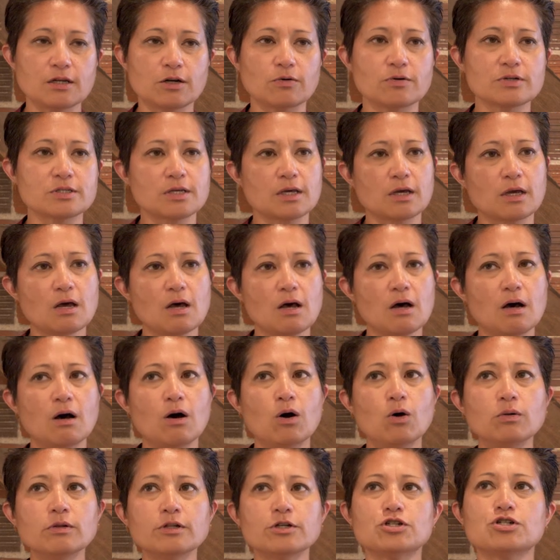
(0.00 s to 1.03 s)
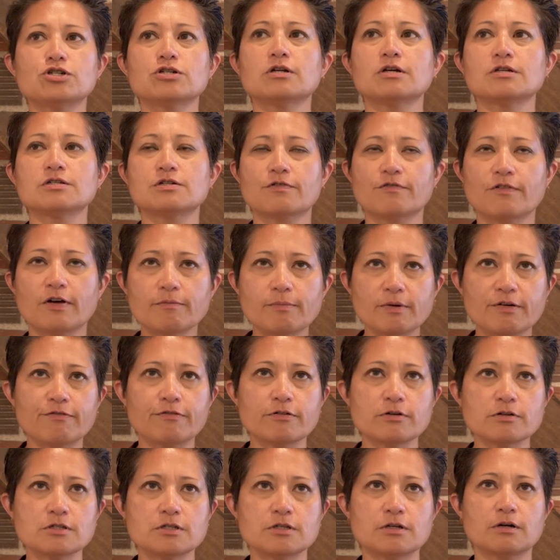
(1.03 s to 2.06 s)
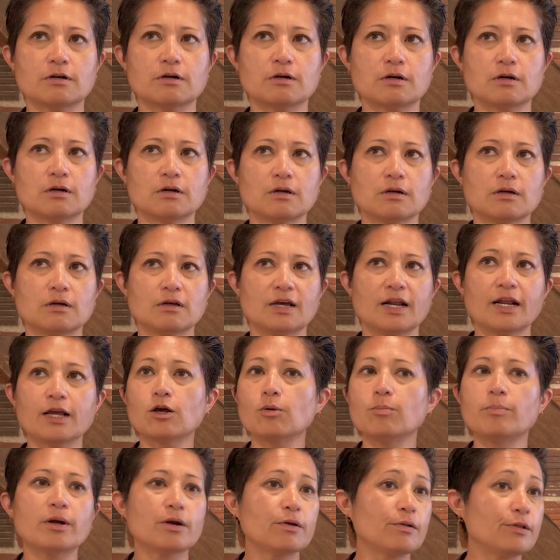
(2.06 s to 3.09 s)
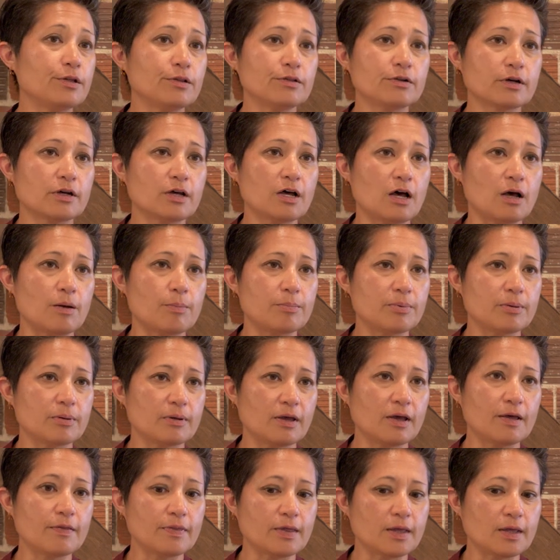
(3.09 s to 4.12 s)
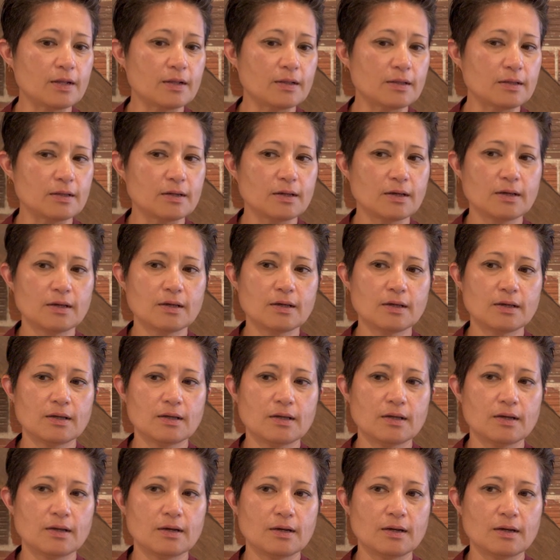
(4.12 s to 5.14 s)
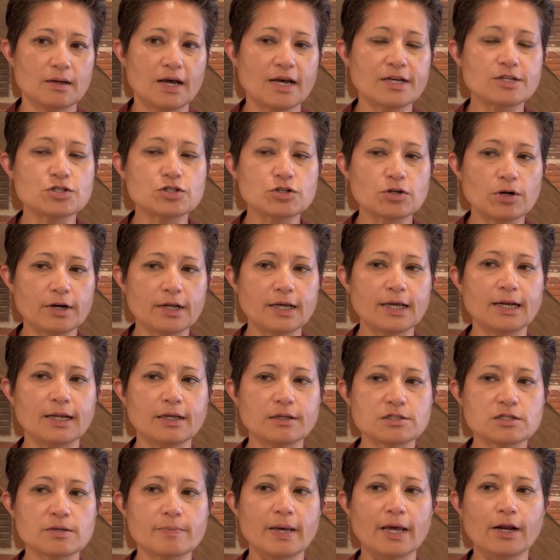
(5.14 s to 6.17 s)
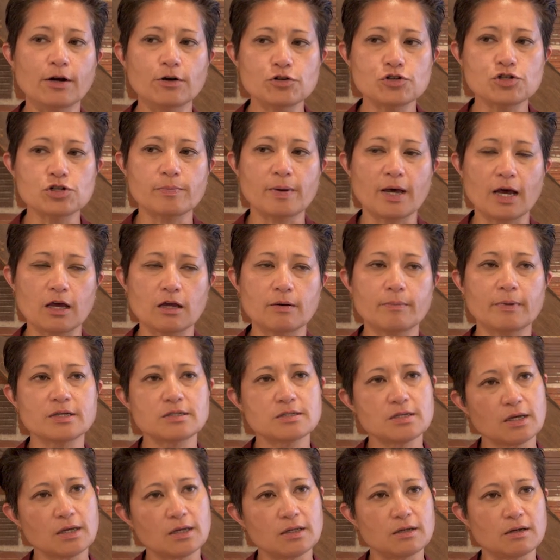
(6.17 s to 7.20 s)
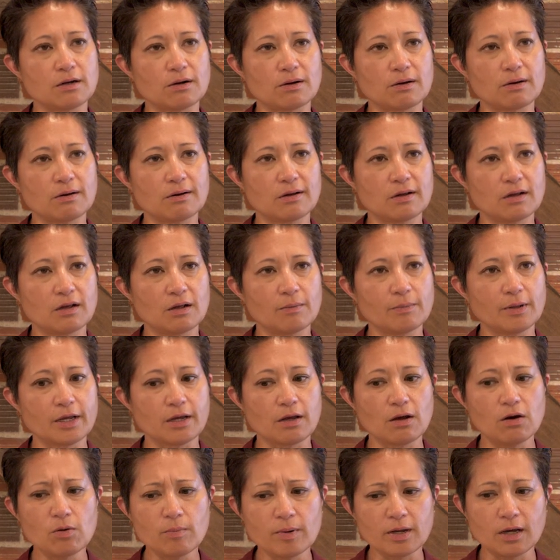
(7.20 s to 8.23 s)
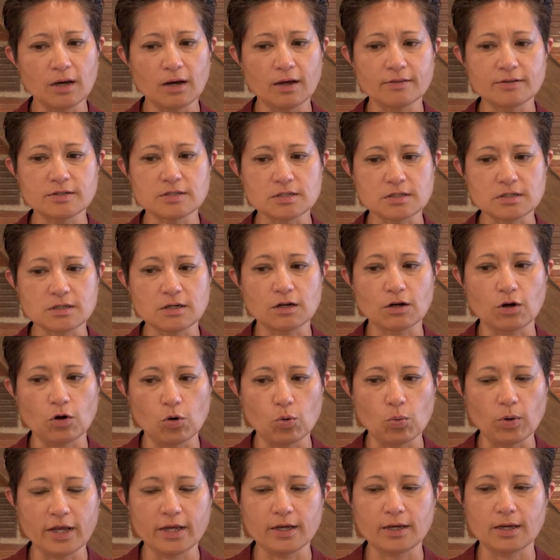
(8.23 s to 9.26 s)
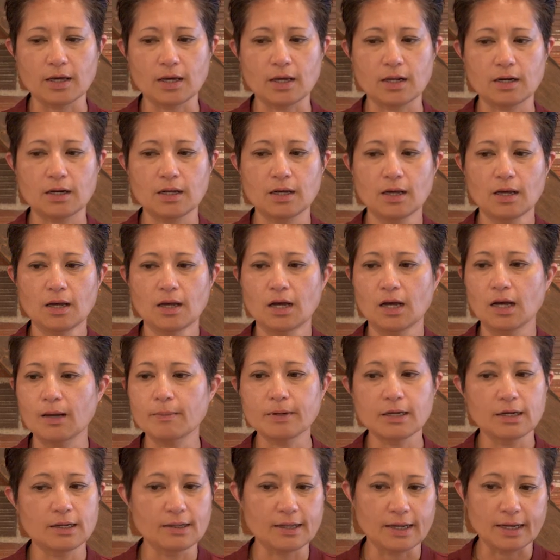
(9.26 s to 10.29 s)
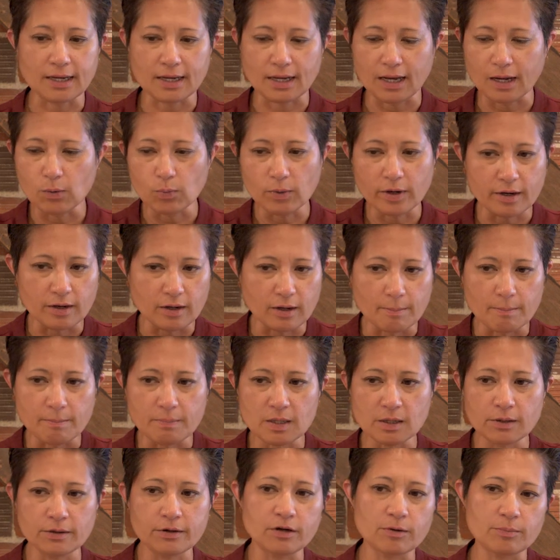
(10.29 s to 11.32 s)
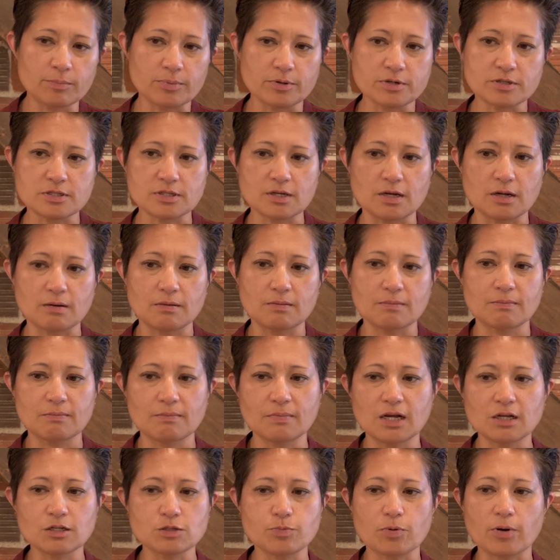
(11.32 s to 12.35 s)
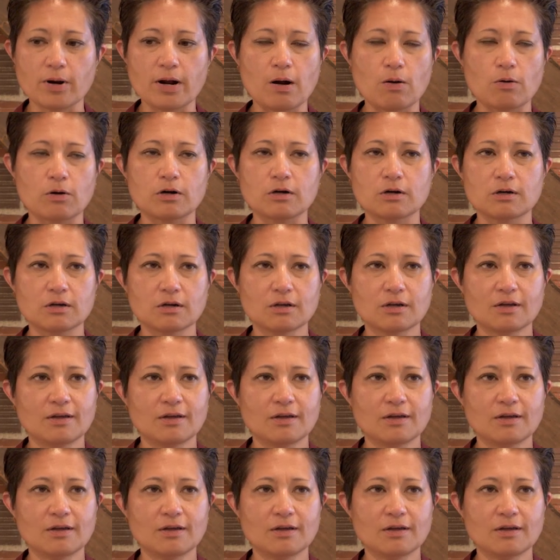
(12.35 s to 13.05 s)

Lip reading: year, I was like, holy shit, I survived my first year, and I could barely look up. And then I started getting some energy back in my second year. I'm like, oh my God, this is gonna go away again. I went 1,000,000% miles per hour,